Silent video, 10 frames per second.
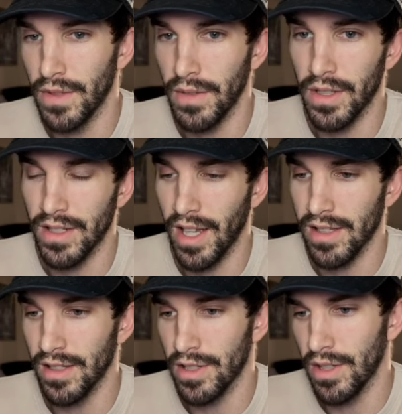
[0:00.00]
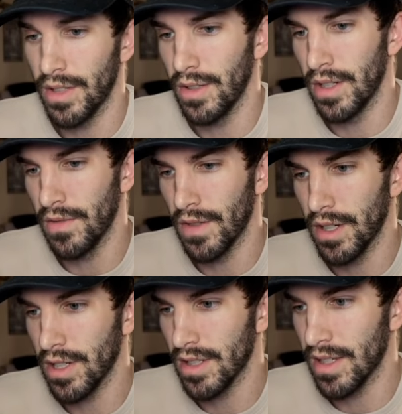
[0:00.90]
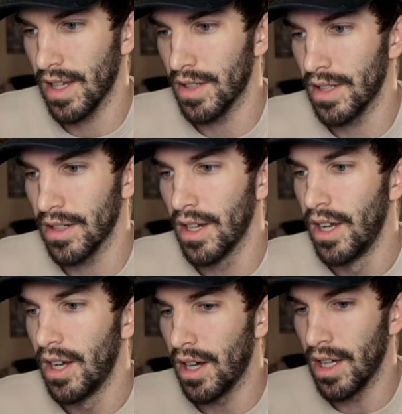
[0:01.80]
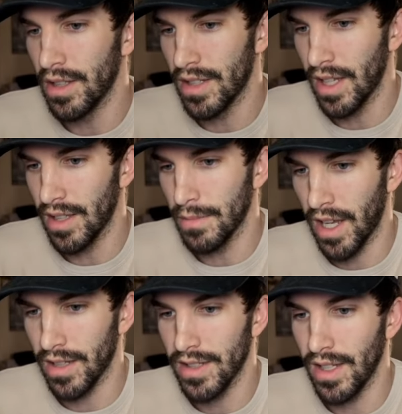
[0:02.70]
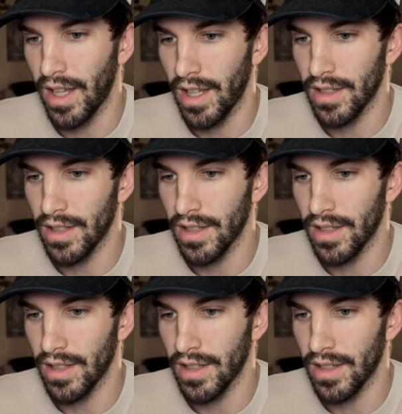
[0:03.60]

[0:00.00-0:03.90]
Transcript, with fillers: Even Tesla showing you a divergence down here on the daily MACD and the